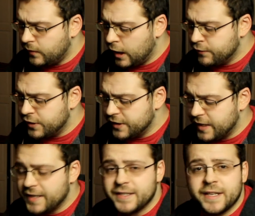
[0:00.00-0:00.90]
if she
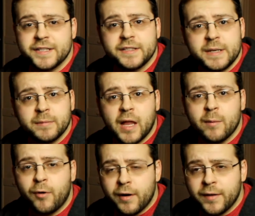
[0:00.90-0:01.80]
decides to get a Steam
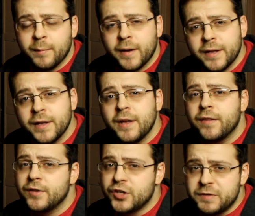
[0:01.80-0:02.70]
library, then might
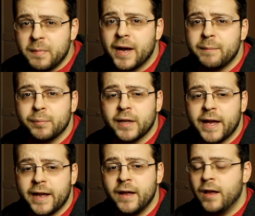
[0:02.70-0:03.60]
then she might
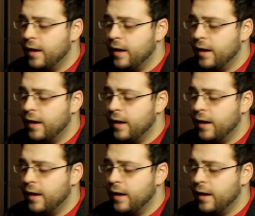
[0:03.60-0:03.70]
play.